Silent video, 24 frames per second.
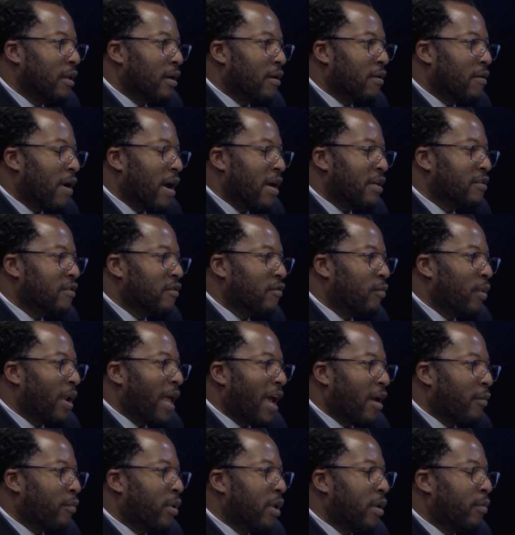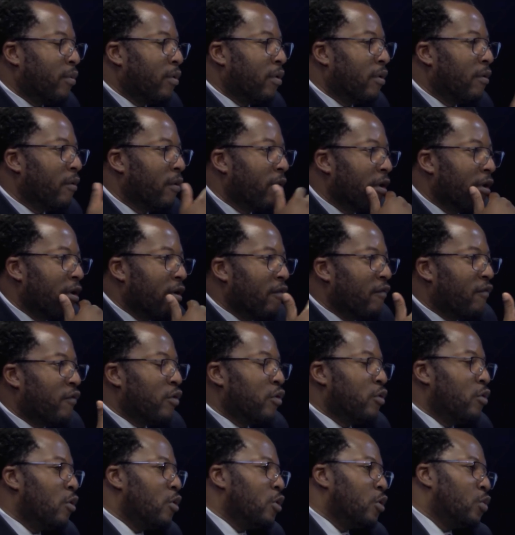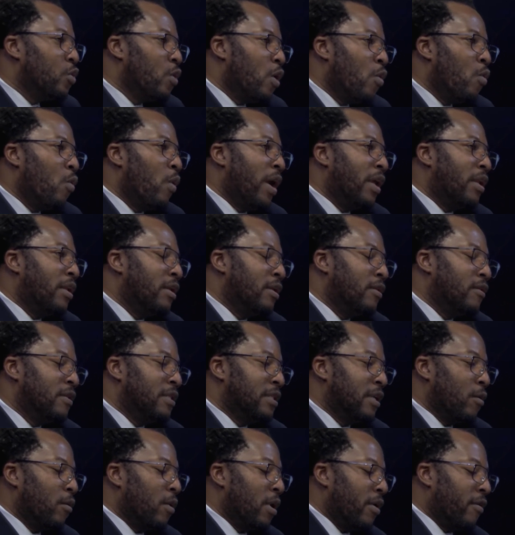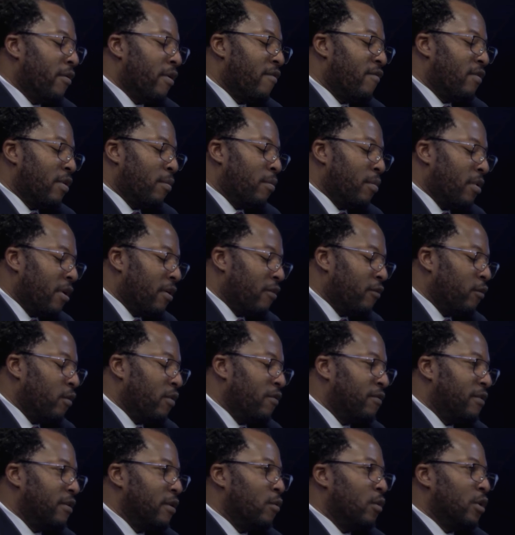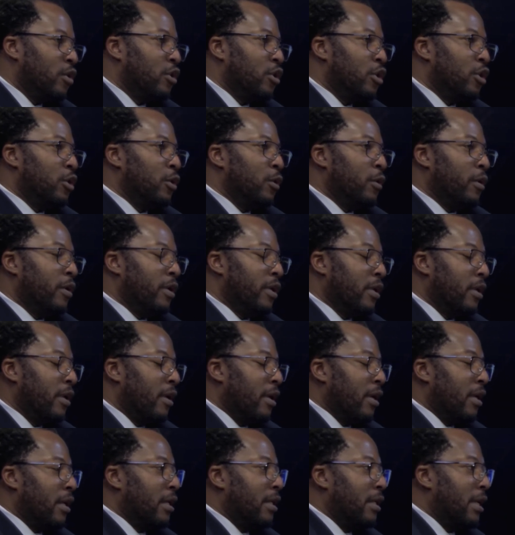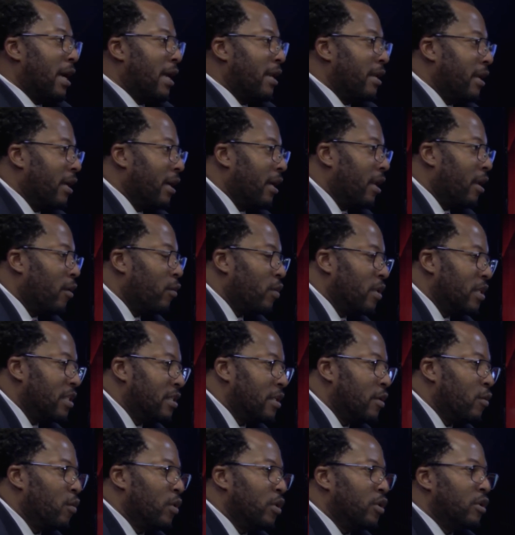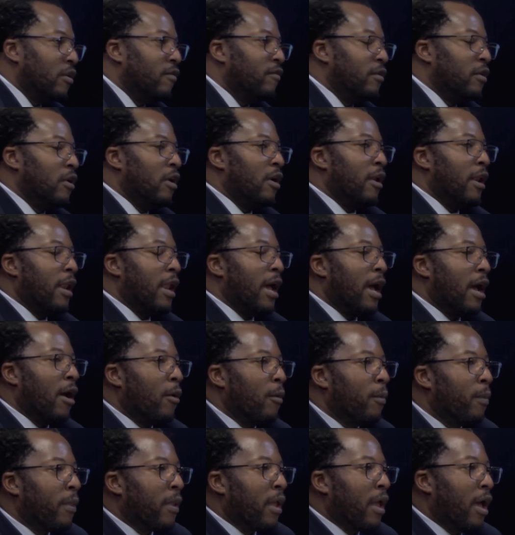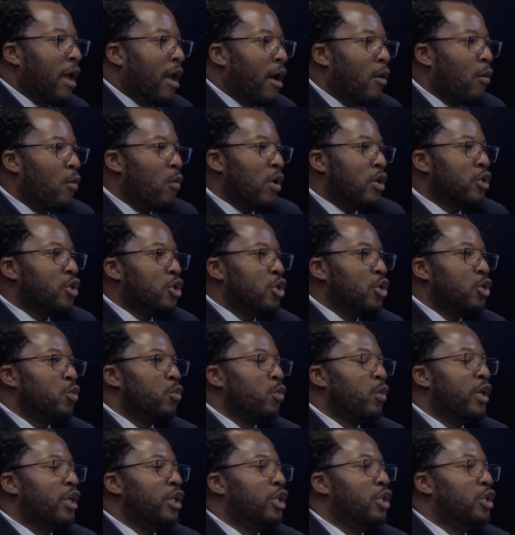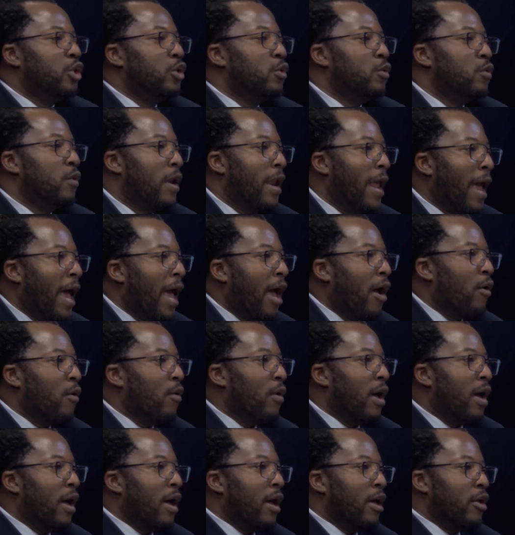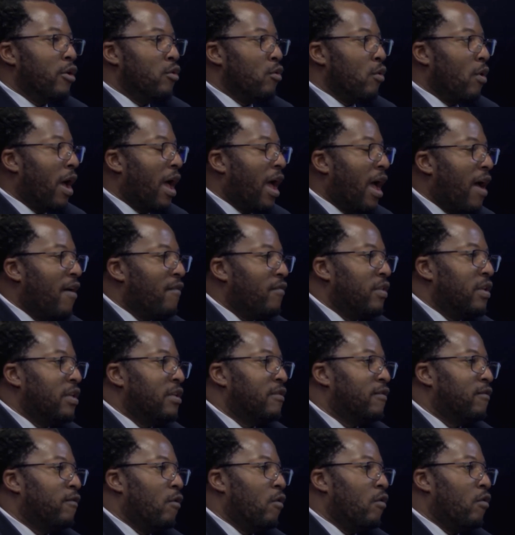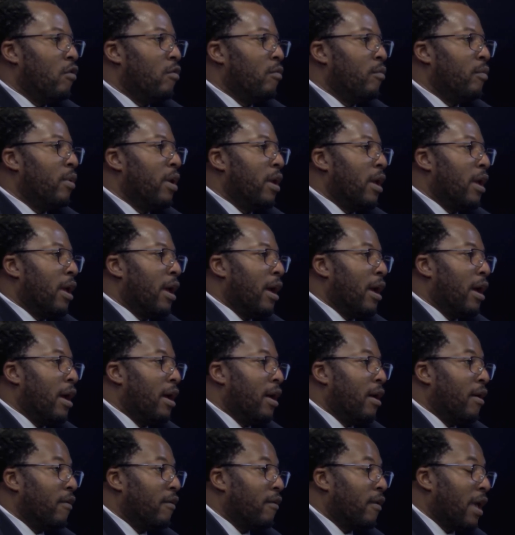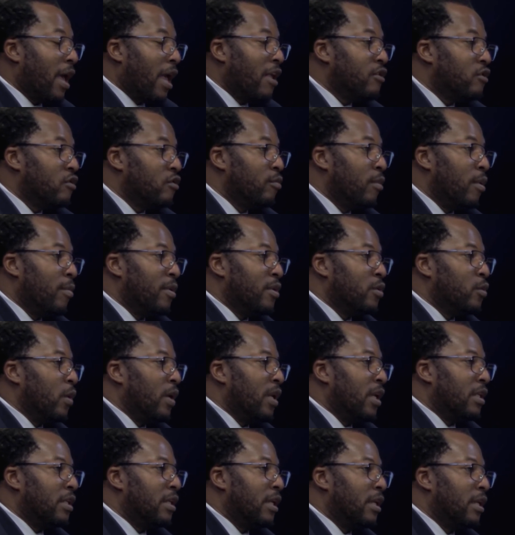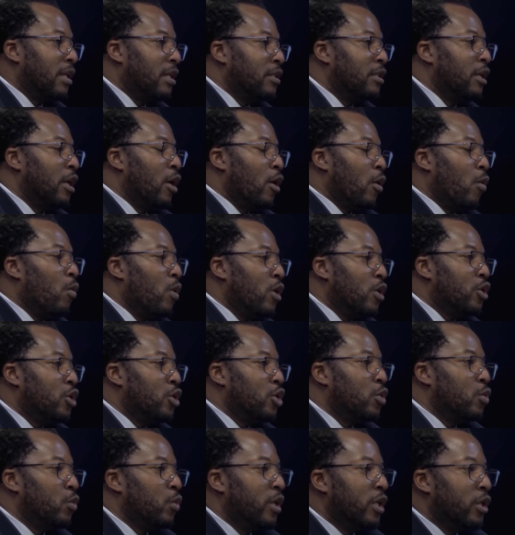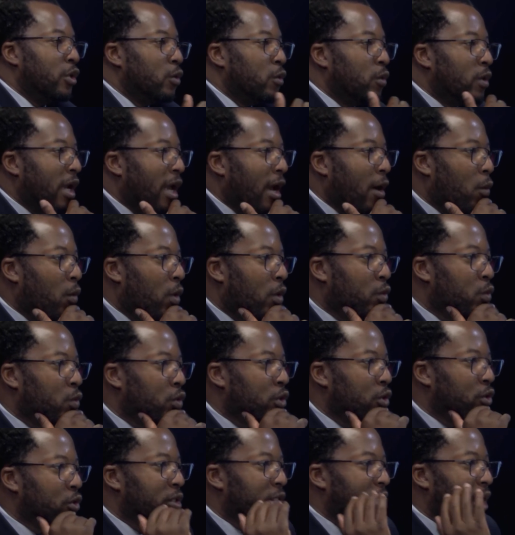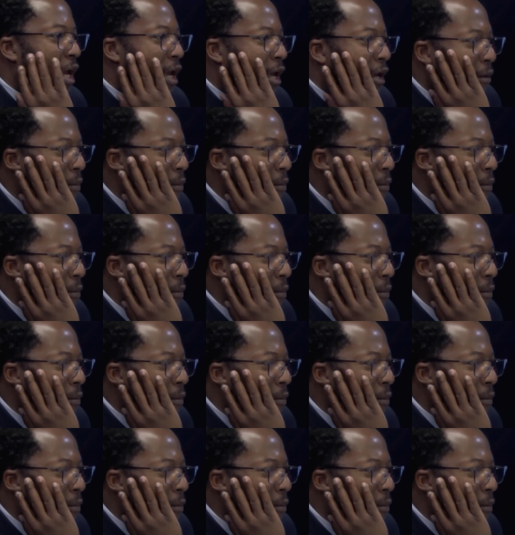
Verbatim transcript: the cries of black people. For those who are waiting to say, well, Reverend Burns, we see what you're doing. Danielle, we see what you've done now. Uh, what should we do now? Uh, you have this forum. Uh, council members were in attendance. What should we do now? What would you say?